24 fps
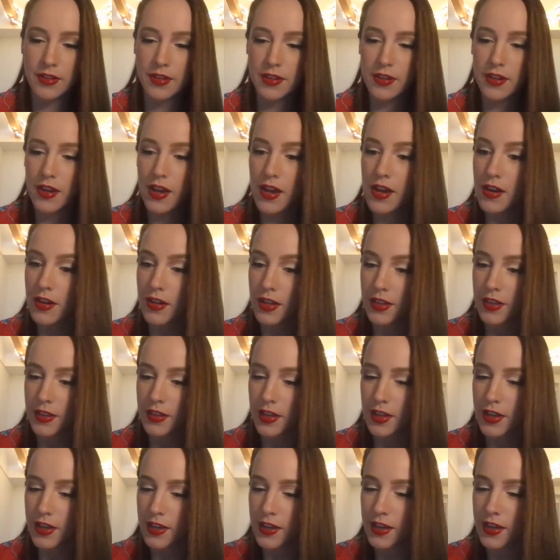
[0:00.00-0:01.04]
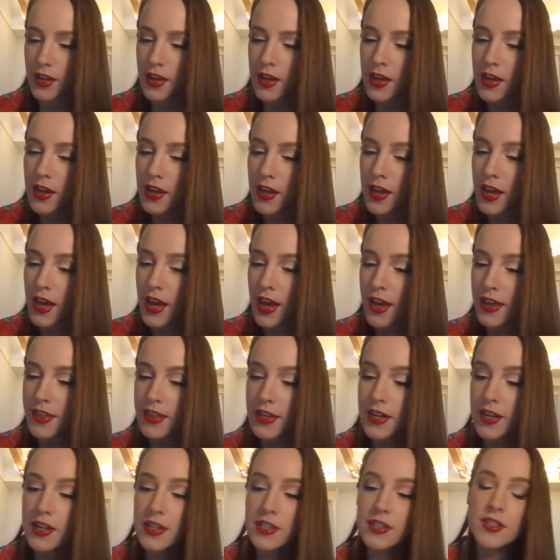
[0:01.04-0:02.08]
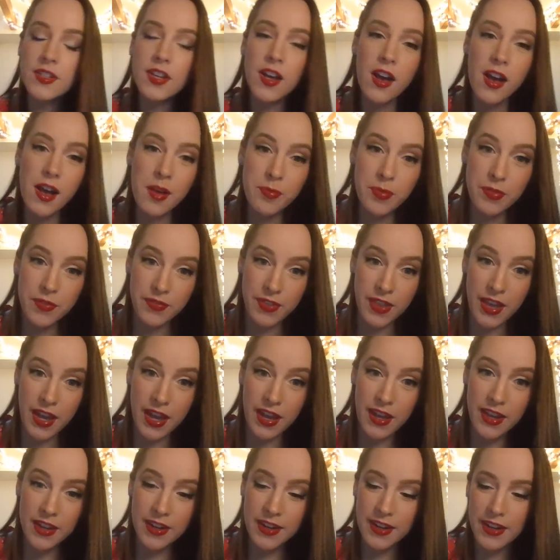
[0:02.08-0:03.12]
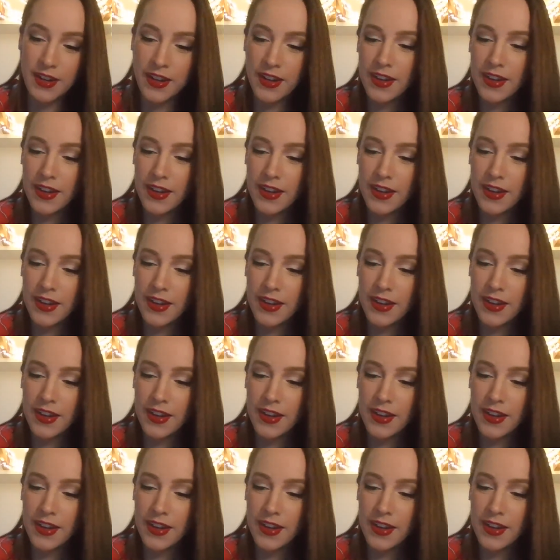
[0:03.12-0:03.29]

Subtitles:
a good look. And then on top of that,